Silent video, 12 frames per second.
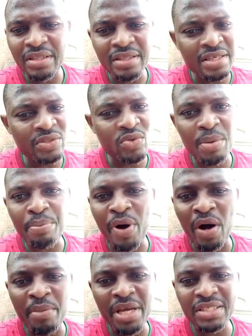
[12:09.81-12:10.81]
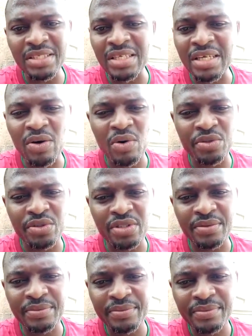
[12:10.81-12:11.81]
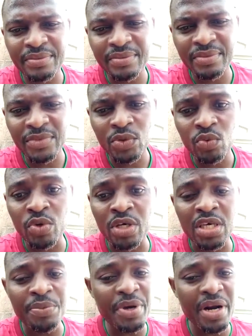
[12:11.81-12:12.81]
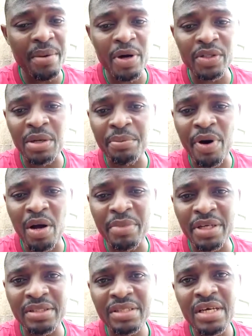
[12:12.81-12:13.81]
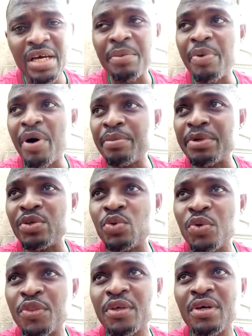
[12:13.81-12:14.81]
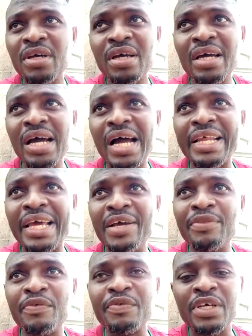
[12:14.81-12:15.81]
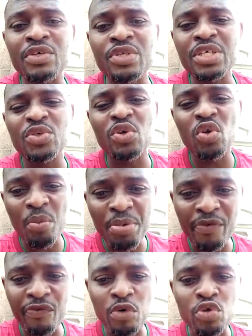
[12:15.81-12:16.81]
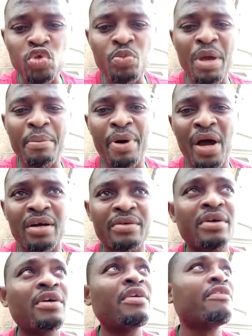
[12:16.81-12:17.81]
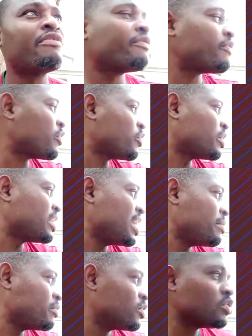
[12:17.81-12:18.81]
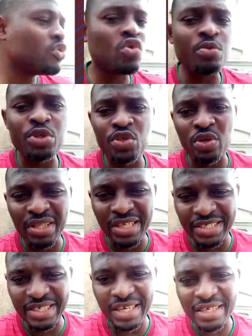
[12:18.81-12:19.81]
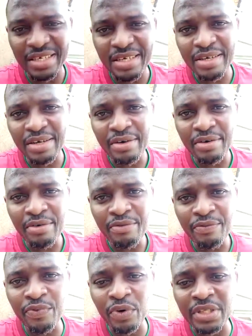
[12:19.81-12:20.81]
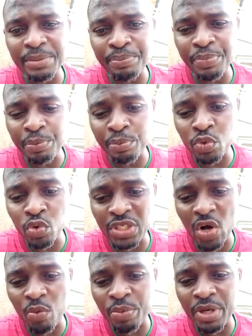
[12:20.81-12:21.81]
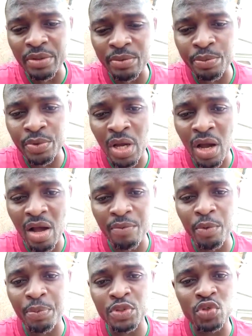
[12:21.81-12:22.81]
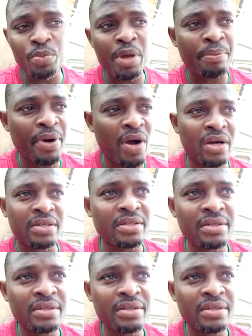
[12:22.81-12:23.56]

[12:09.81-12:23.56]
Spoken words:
There's no empowerment in the country. We keep hearing about empowering the youth. At the end of the day, you need to lobby for you to be empowered, for your name to be shortlisted, for those that have the opportunity to be empowered.